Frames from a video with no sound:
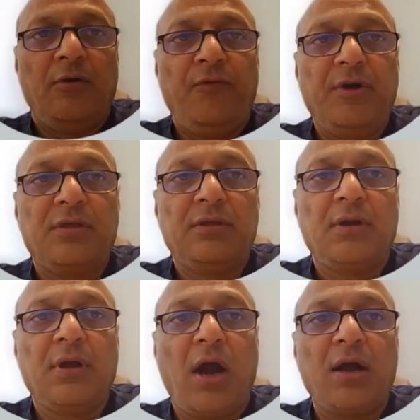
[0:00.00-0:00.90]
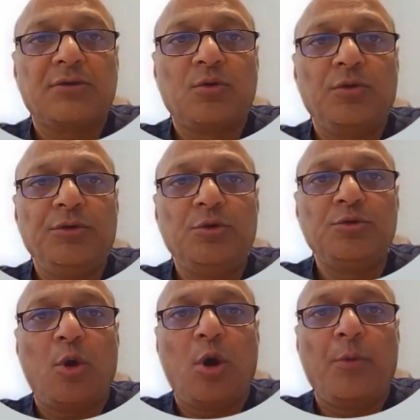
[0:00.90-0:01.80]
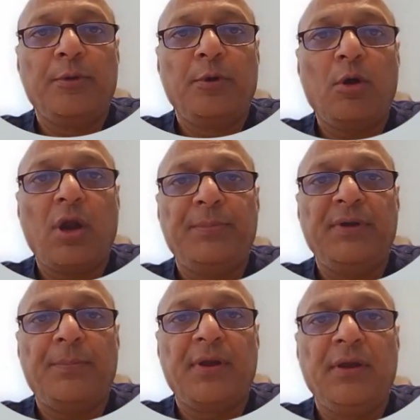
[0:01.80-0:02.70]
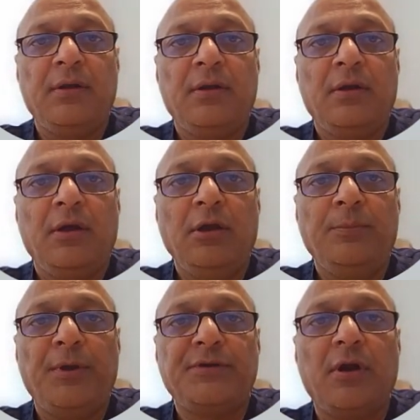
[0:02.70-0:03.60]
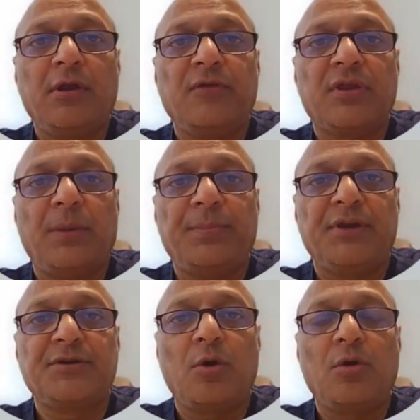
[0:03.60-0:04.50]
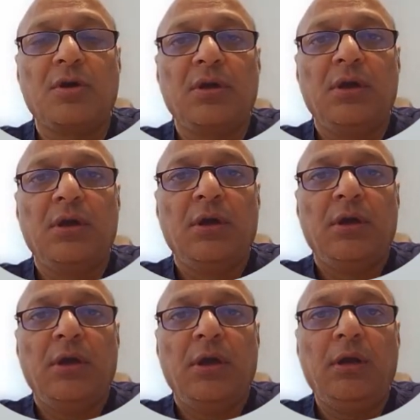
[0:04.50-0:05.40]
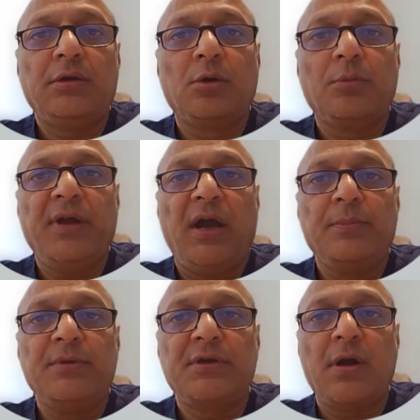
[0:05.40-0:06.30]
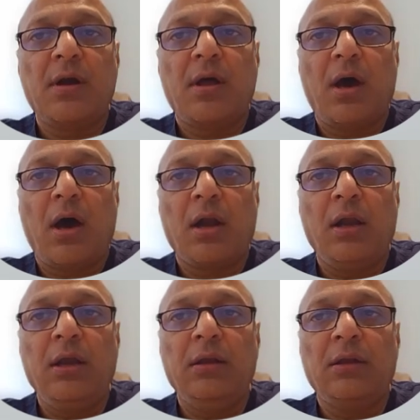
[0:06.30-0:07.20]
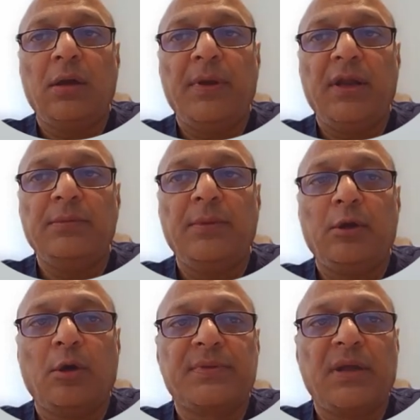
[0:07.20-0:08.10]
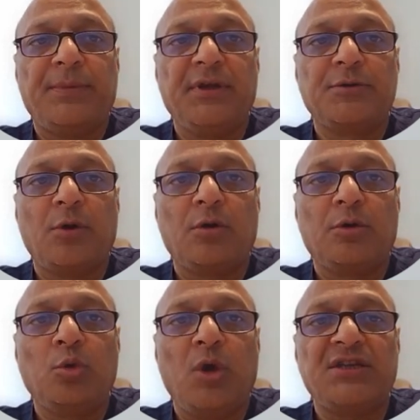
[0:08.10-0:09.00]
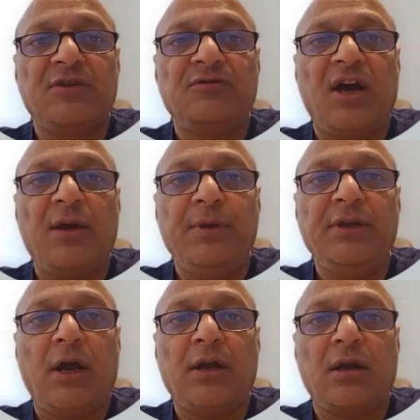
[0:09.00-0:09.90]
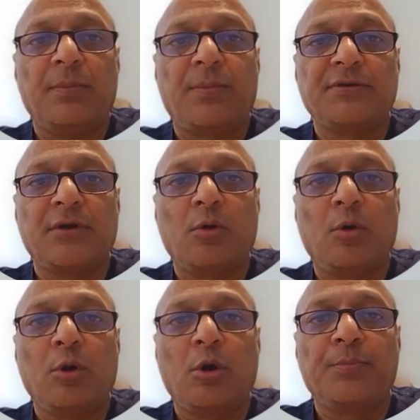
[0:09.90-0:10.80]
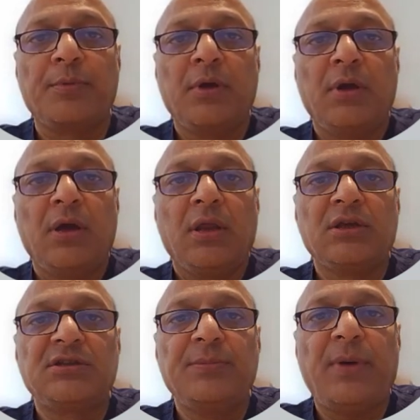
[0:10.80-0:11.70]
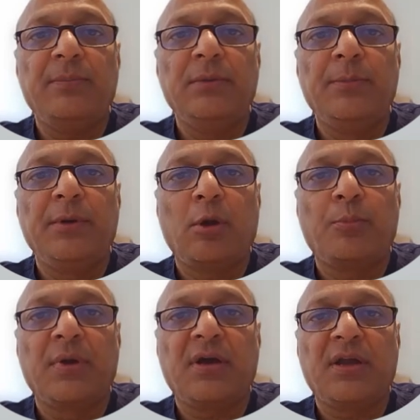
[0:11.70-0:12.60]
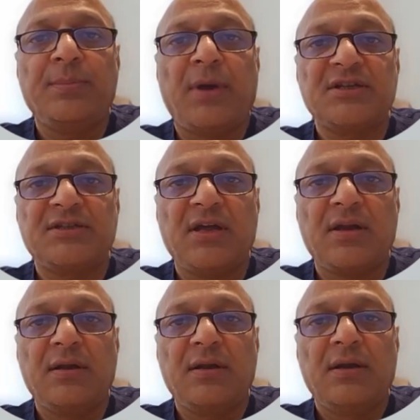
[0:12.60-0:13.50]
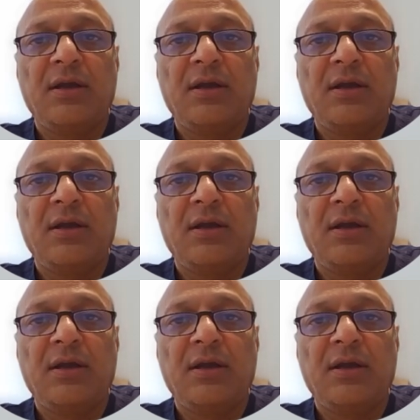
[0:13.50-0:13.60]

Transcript: With regards to use of norepinephrine in patients with septic shock, it should be administered early in the management of septic shock to achieve the mean arterial pressure goal of 65 mm of mercury faster